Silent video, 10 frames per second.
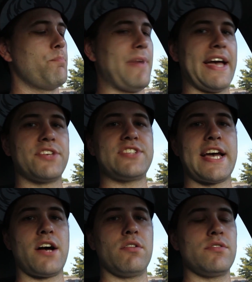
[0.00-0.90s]
maxed
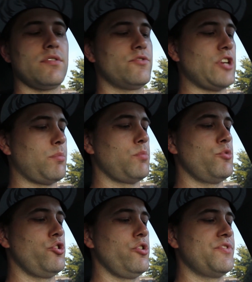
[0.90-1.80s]
out, double
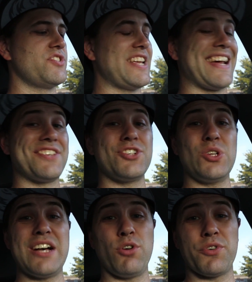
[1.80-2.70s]
moves, and I
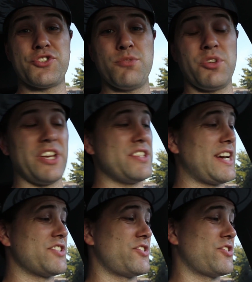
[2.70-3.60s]
still have over 2 million
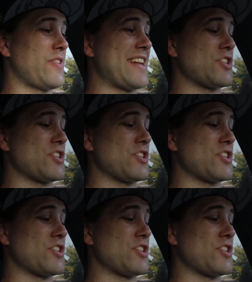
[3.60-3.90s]
dust, so that's